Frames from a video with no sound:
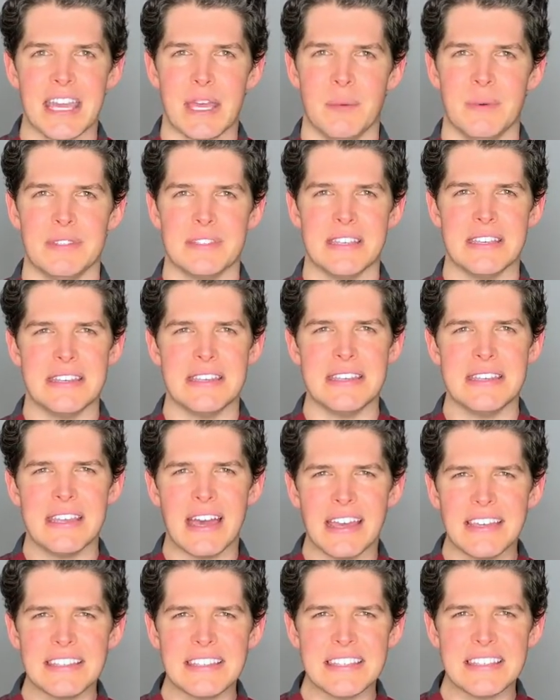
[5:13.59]
It was
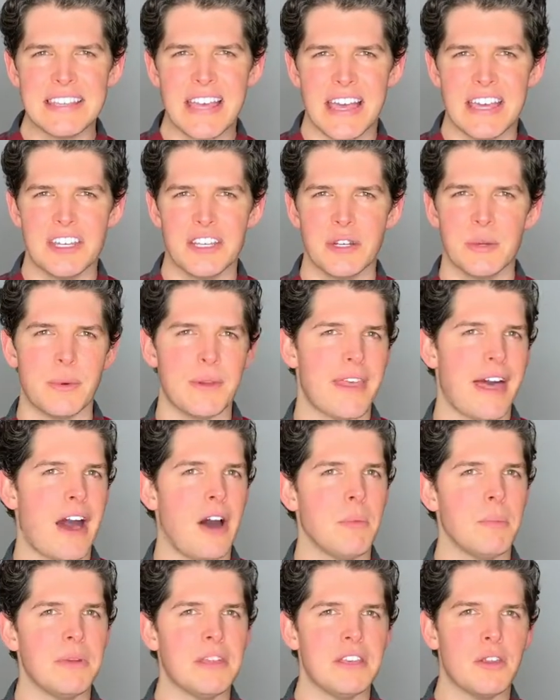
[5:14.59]
nice and tender
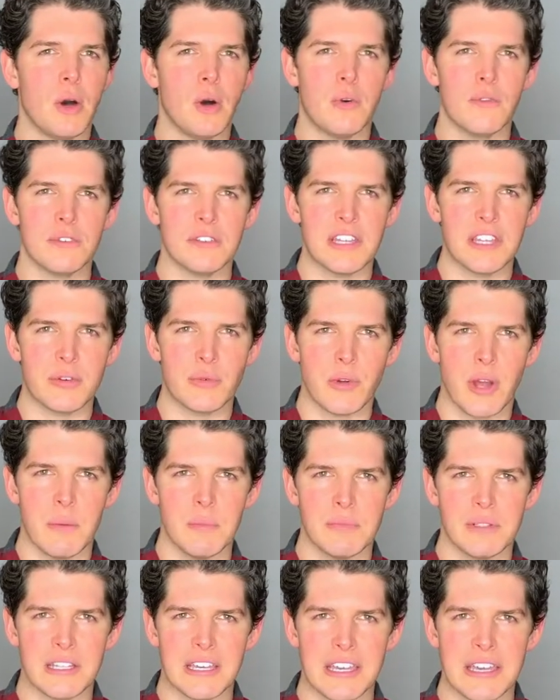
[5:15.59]
without being overly
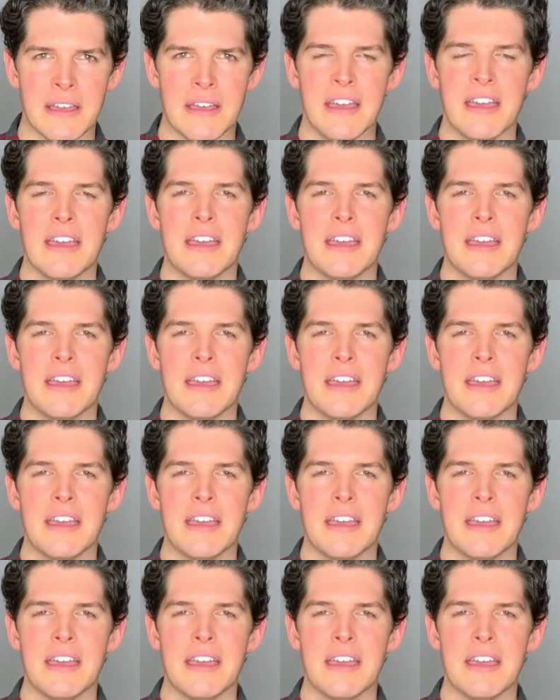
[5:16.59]
crumbly.